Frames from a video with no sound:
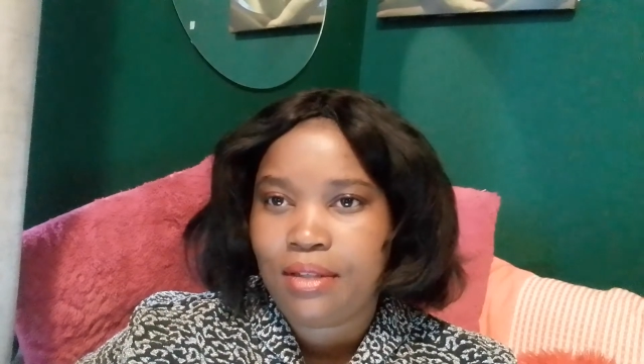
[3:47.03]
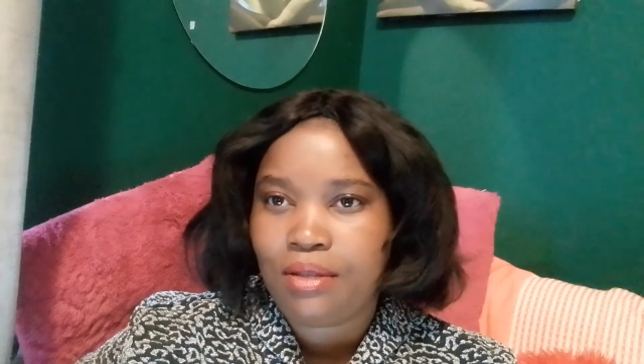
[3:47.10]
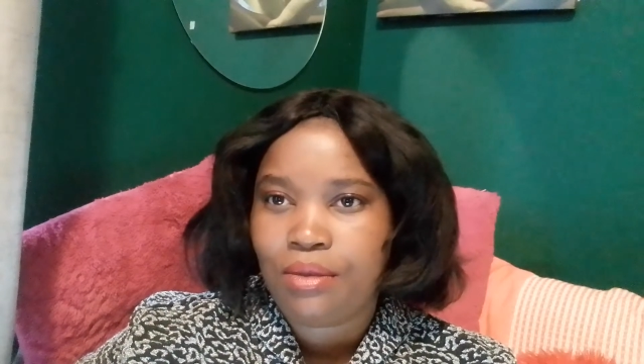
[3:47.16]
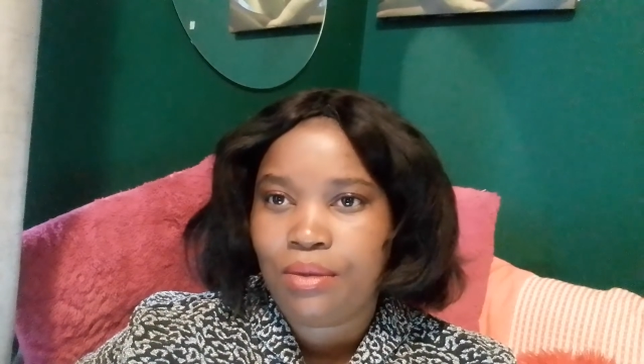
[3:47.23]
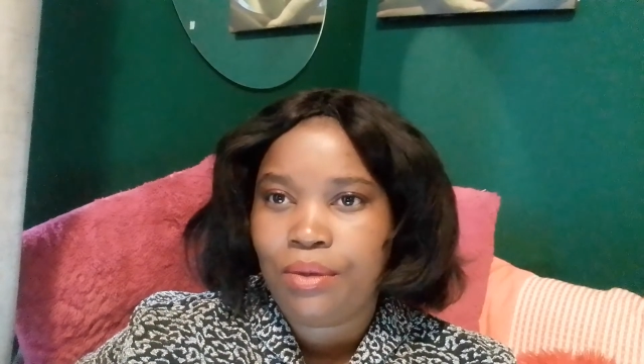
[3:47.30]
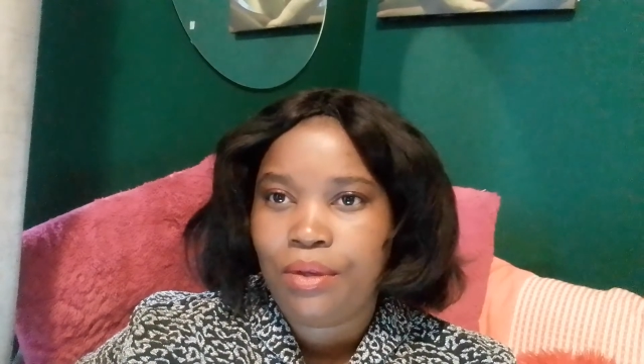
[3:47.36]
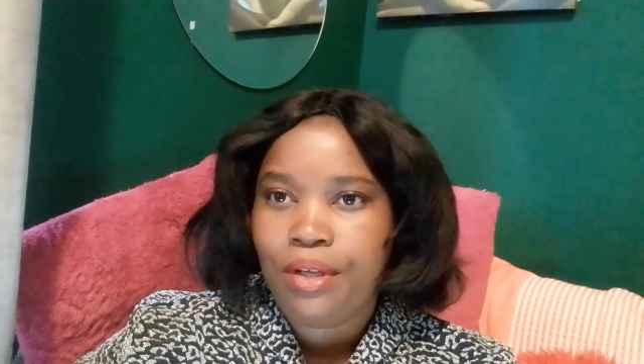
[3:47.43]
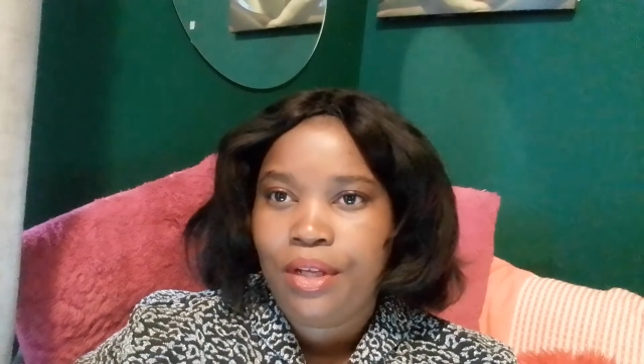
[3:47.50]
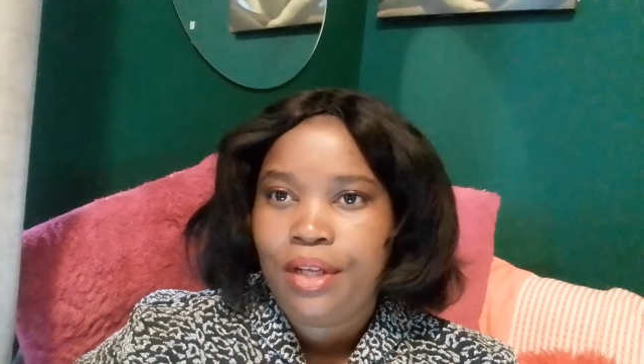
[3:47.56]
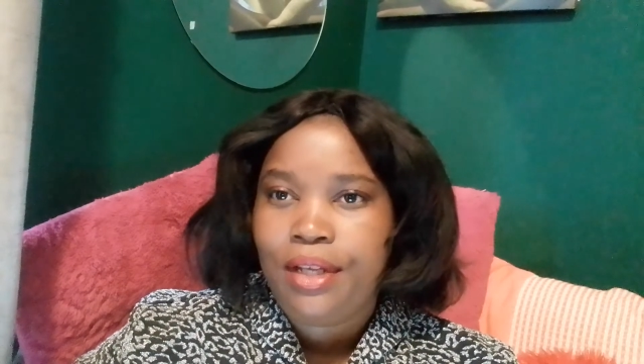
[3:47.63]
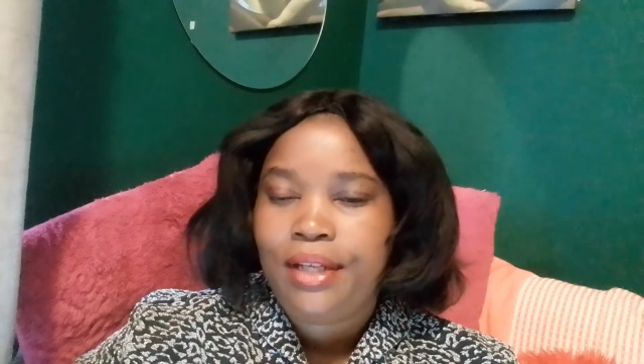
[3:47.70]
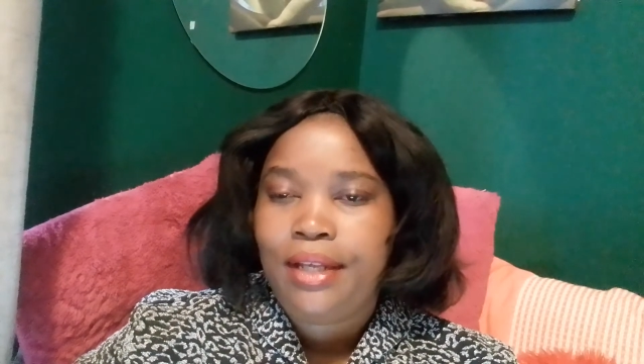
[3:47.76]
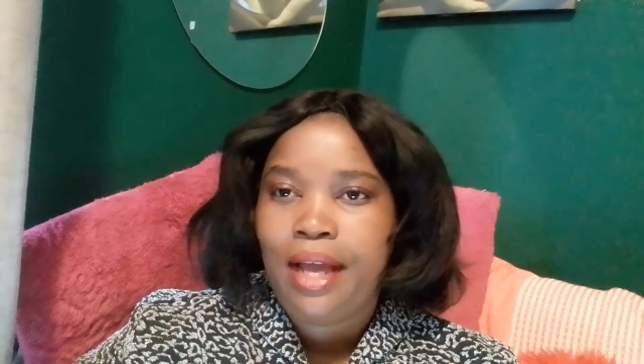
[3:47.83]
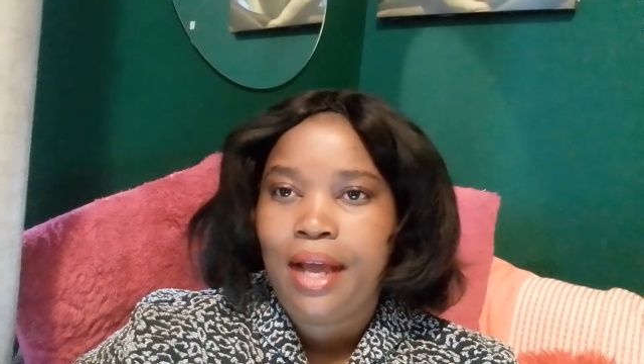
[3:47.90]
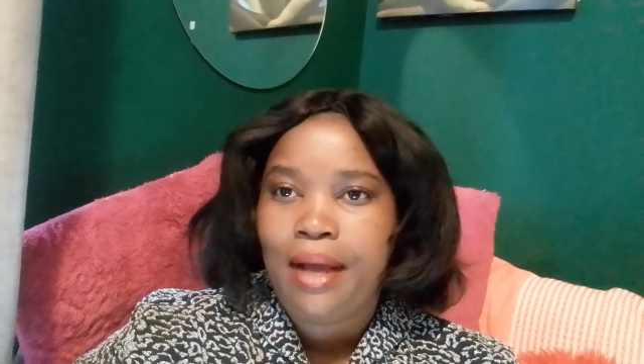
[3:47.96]
So
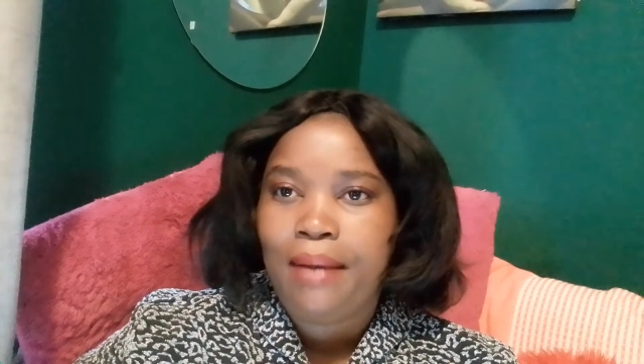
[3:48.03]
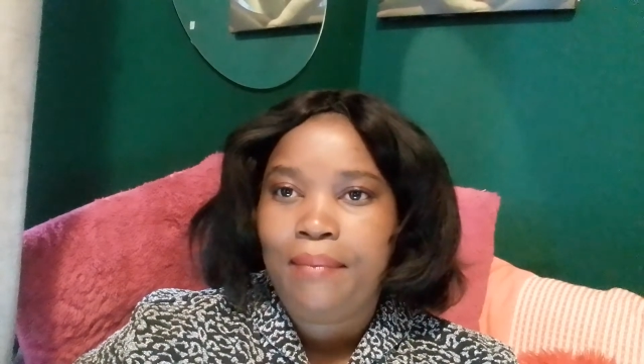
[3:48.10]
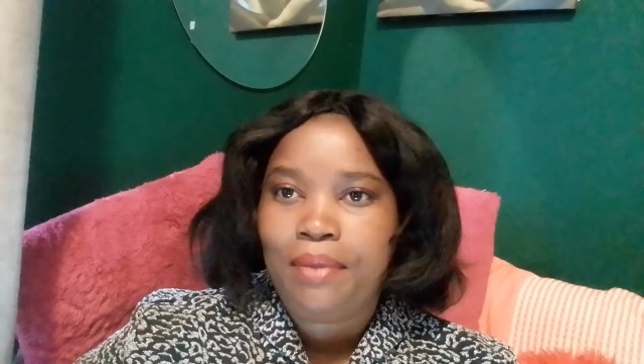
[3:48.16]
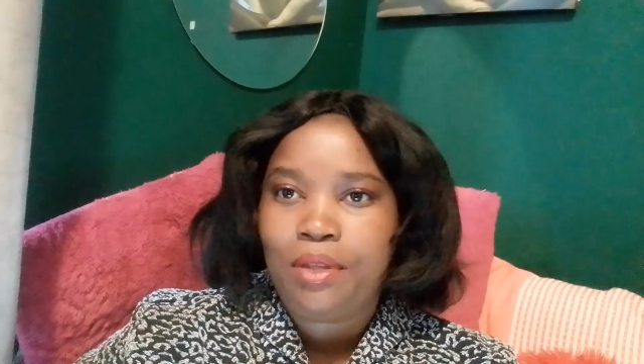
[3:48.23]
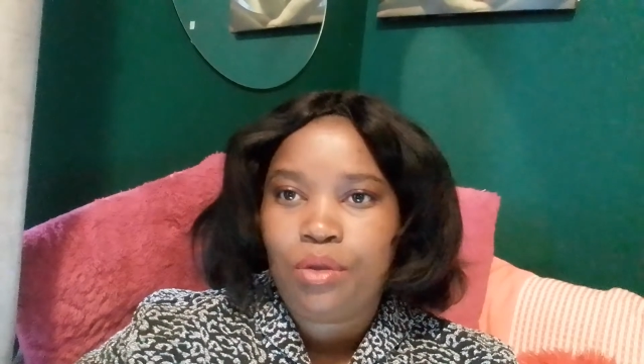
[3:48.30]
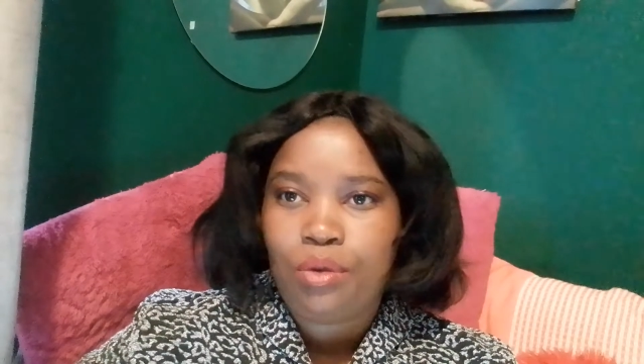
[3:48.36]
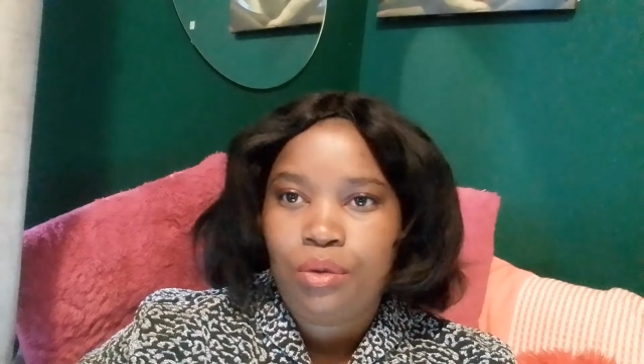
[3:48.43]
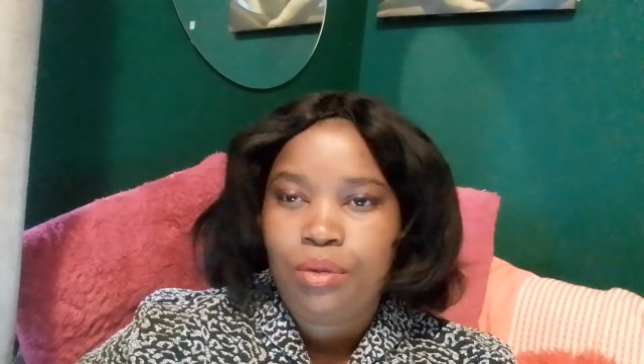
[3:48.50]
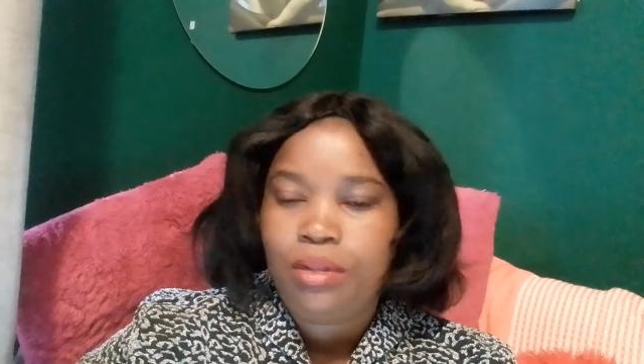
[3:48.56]
yeah, so